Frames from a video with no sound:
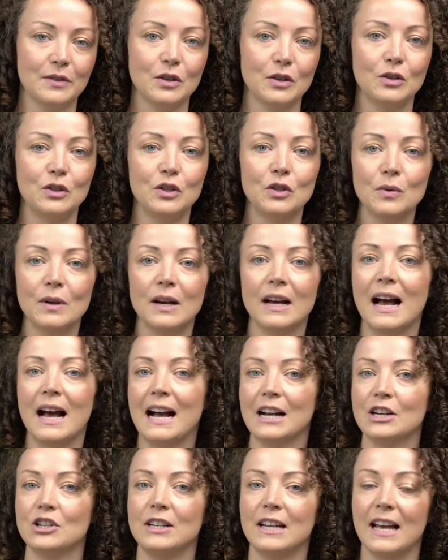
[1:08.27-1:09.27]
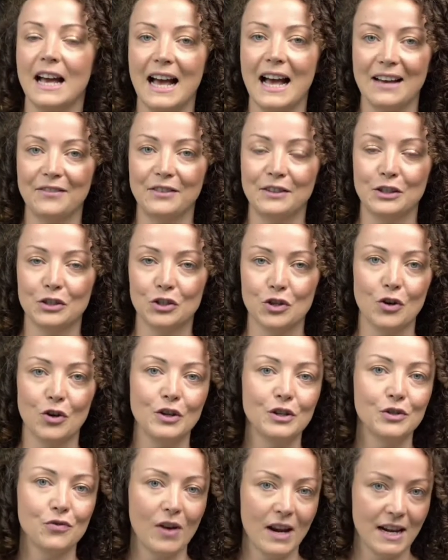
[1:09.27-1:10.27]
So you are actually having the
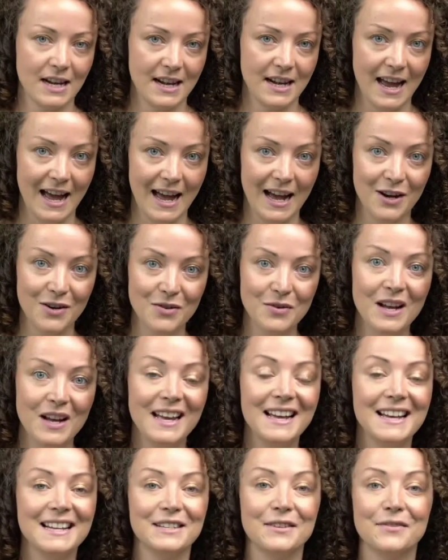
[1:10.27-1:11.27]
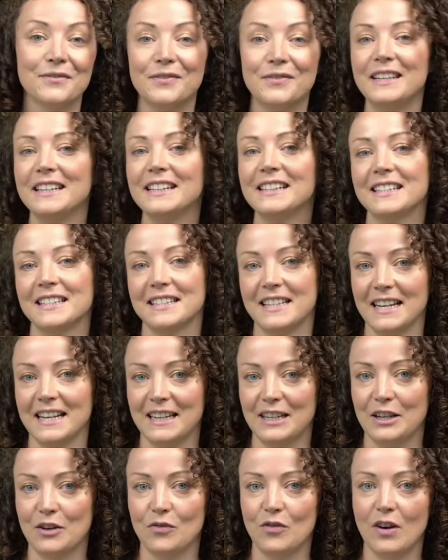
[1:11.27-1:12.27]
choice right now to feel
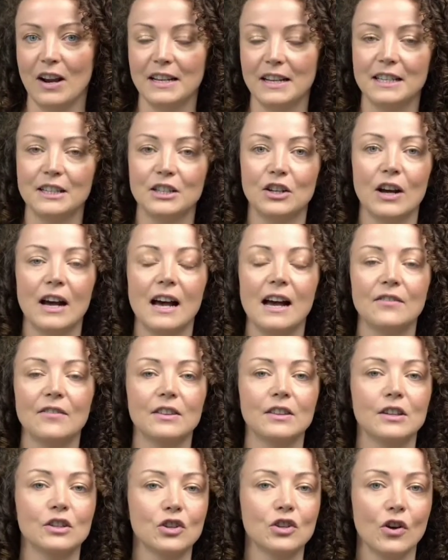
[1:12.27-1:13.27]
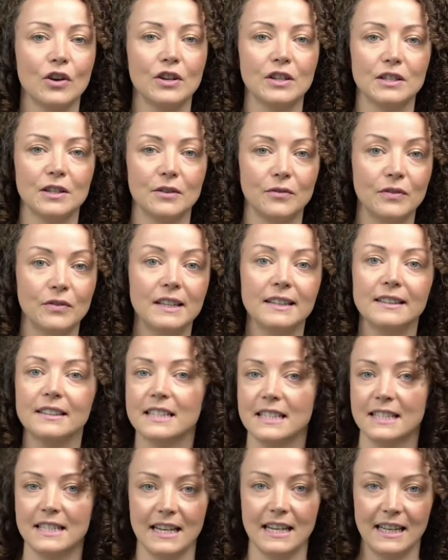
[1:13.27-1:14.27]
stuck in a rut, and you're having the choice to feel
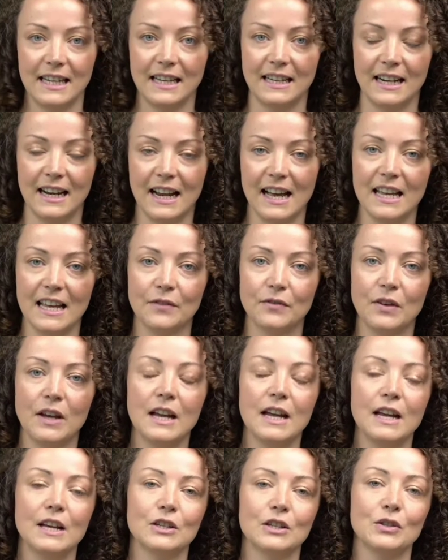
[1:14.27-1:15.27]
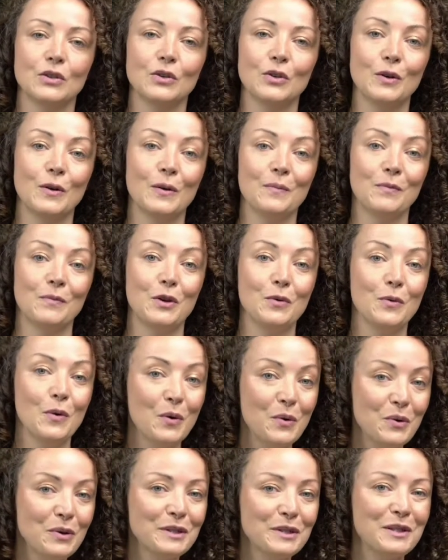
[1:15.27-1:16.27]
stuck in life. So you
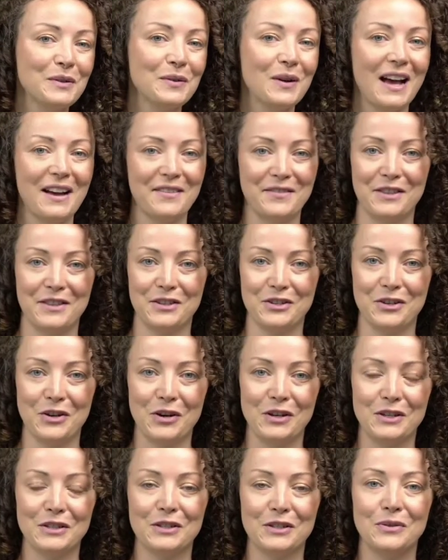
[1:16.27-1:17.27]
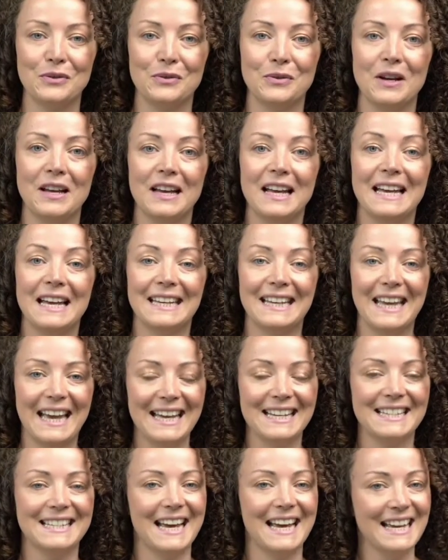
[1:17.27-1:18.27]
also have the choice to
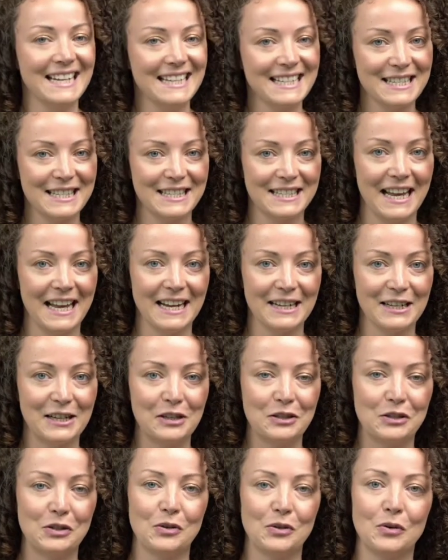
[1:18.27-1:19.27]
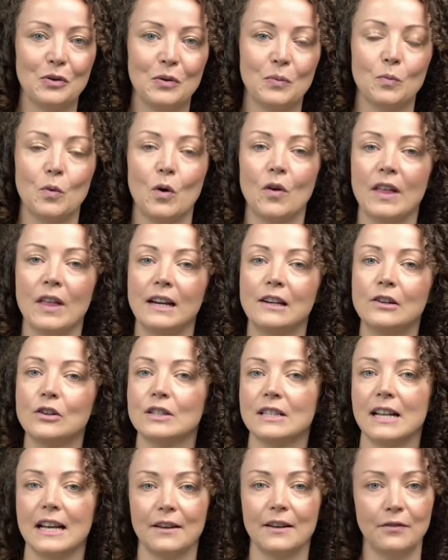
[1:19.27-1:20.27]
get unstuck. So what that
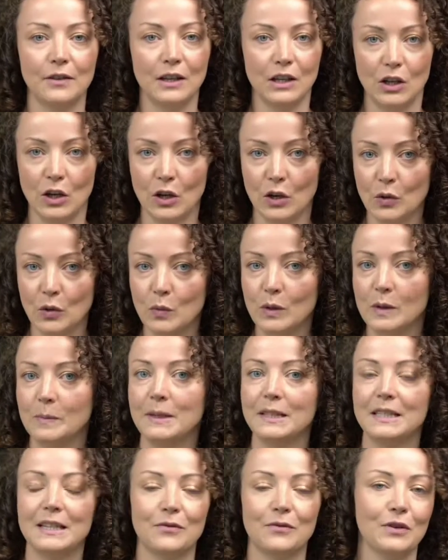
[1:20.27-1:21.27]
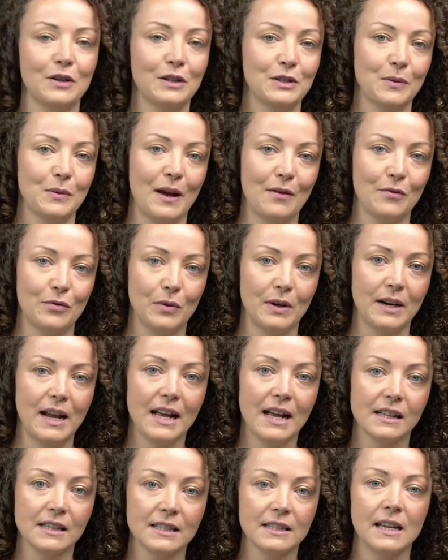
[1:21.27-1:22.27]
looks like for you will be different to everyone
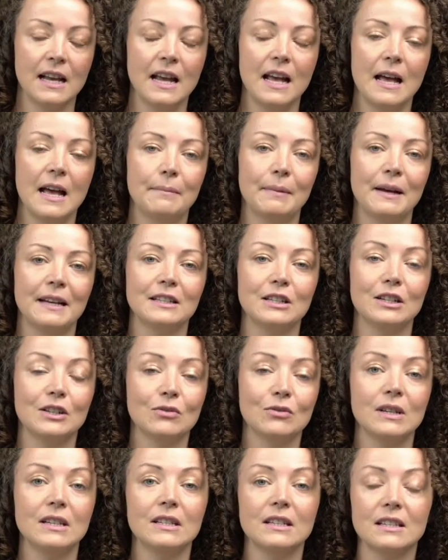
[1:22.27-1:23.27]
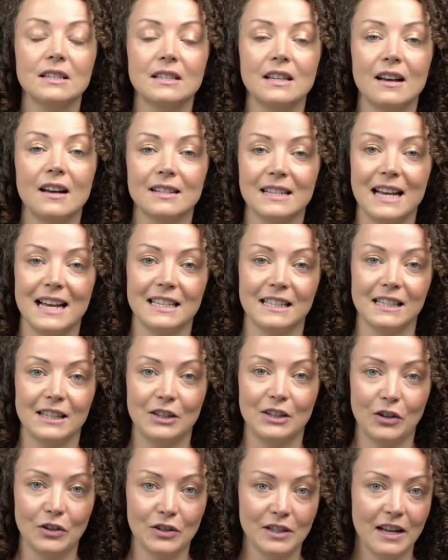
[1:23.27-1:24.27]
else. But you need to start
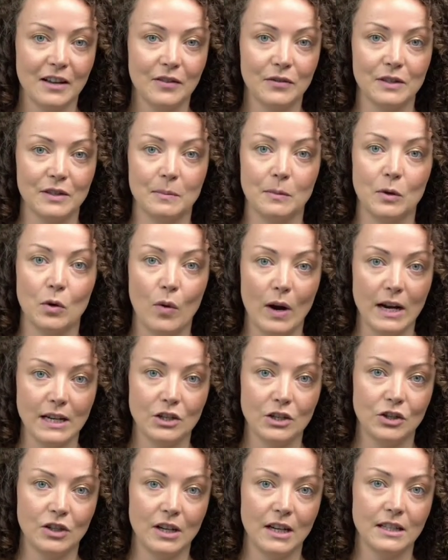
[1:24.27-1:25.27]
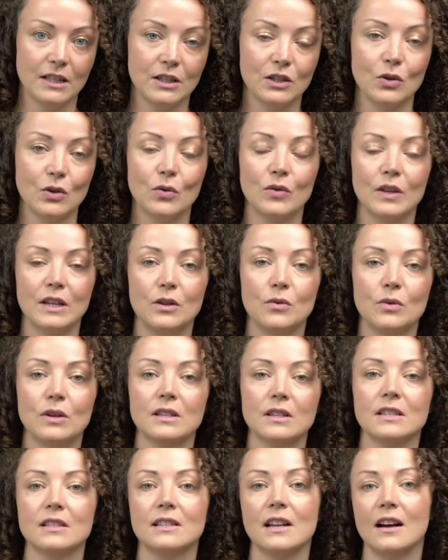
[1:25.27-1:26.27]
asking yourself some questions so that you
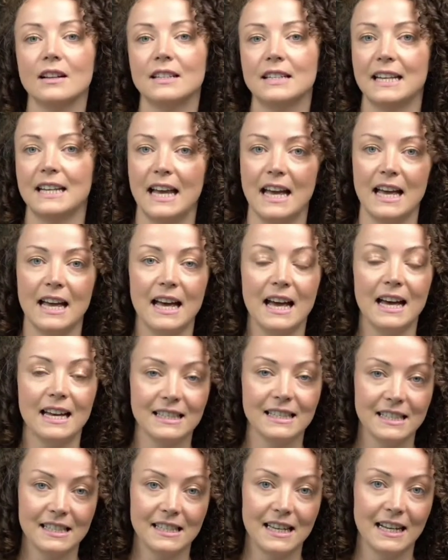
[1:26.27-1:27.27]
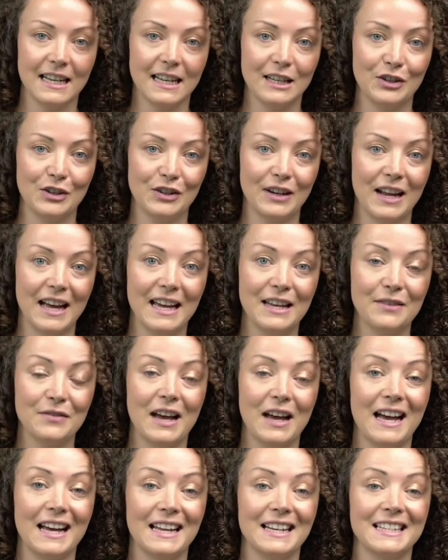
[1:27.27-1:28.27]
can start to get unstuck in your life
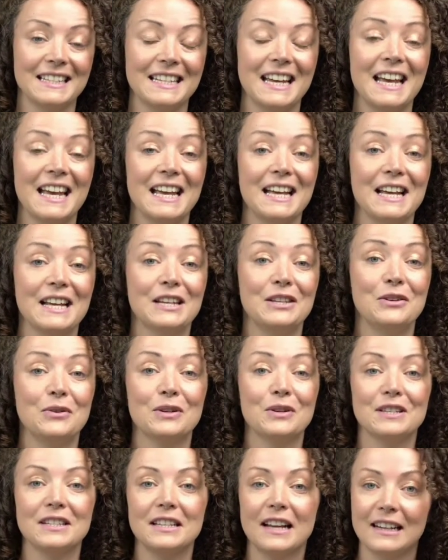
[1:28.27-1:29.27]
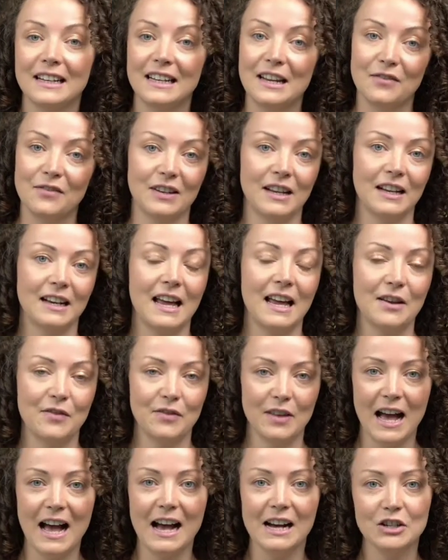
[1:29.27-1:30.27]
and you can start living a
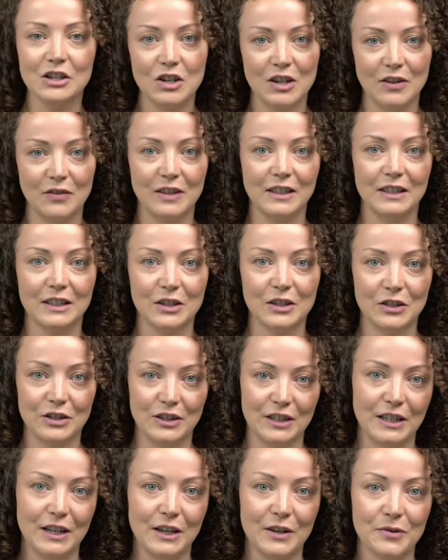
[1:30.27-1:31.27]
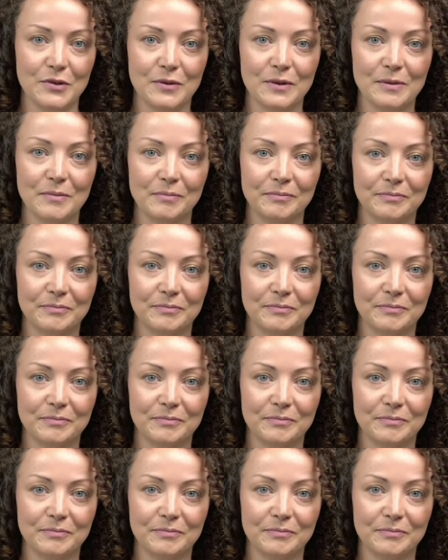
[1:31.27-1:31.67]
life that actually feels good to you.